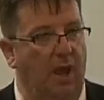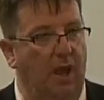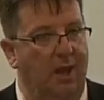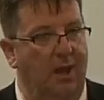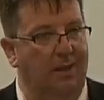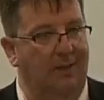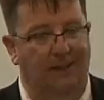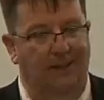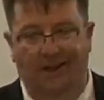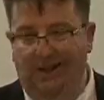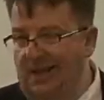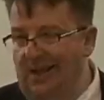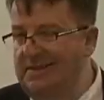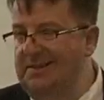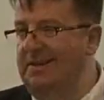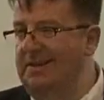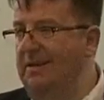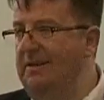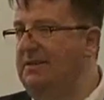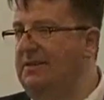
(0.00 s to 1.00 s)
The last
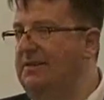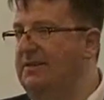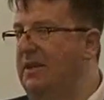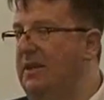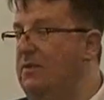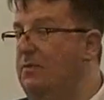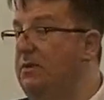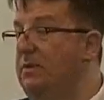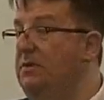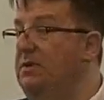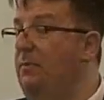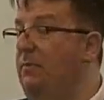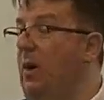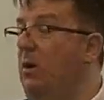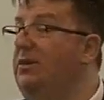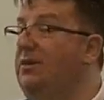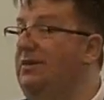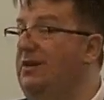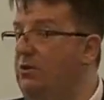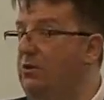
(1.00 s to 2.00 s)
statement
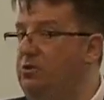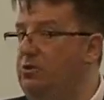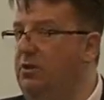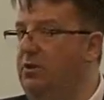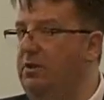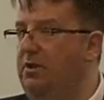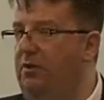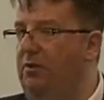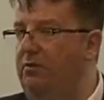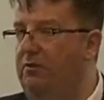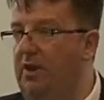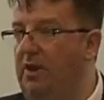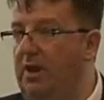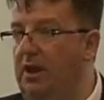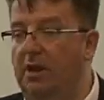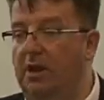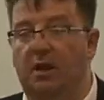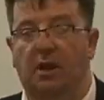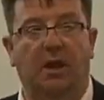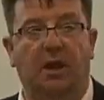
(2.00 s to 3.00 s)
about touching the tree
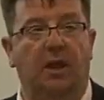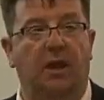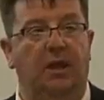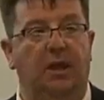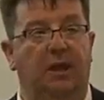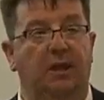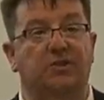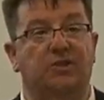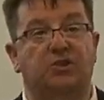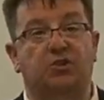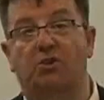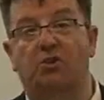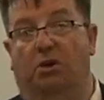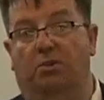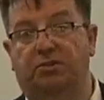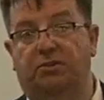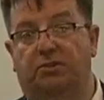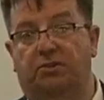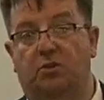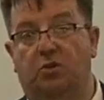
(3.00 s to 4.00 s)
is
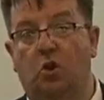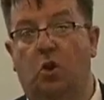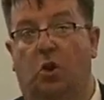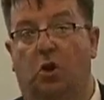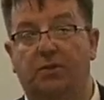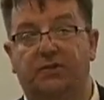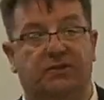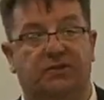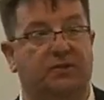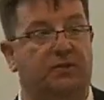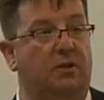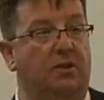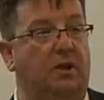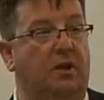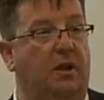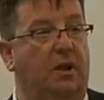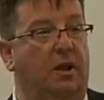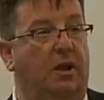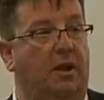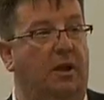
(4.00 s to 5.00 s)
not God's
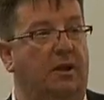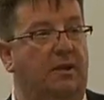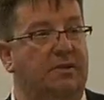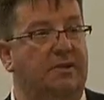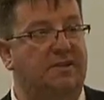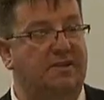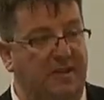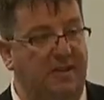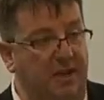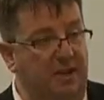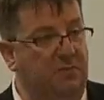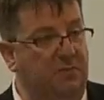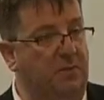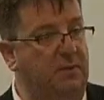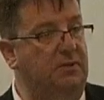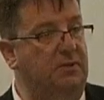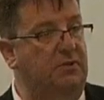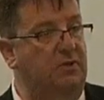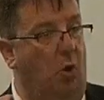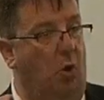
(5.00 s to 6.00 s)

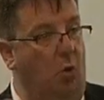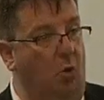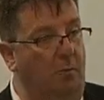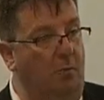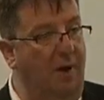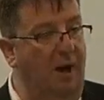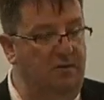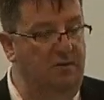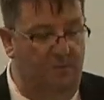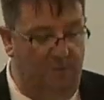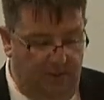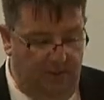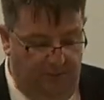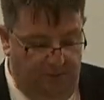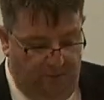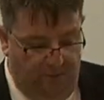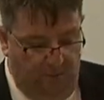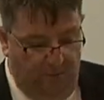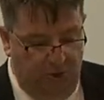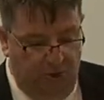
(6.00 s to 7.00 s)
statement or commandment
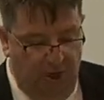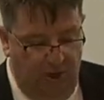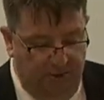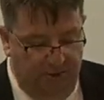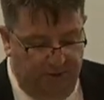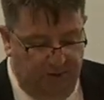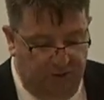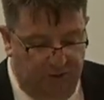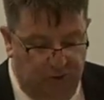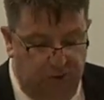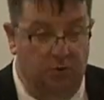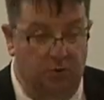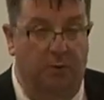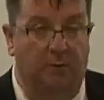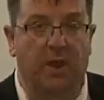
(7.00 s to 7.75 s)
from Genesis 2.